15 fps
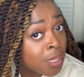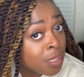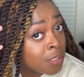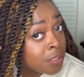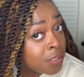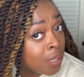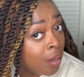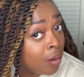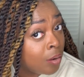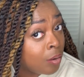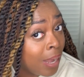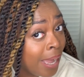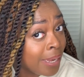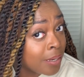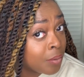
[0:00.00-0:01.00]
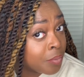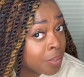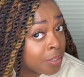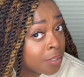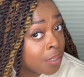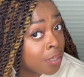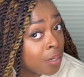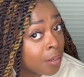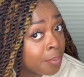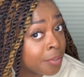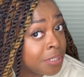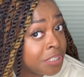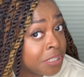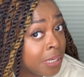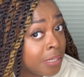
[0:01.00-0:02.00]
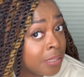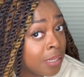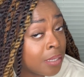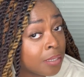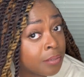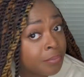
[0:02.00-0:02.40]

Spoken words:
So I can really appreciate that.